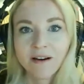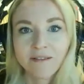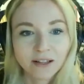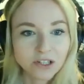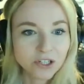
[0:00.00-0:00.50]

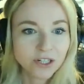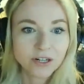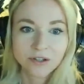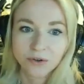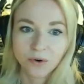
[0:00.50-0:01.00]
volunteers
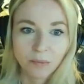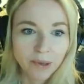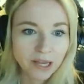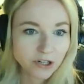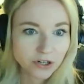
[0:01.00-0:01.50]
peers who
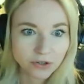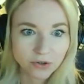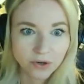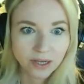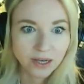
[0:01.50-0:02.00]
mentors
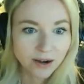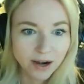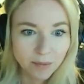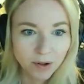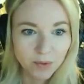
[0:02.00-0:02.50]
who are
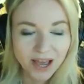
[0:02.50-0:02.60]
incredible.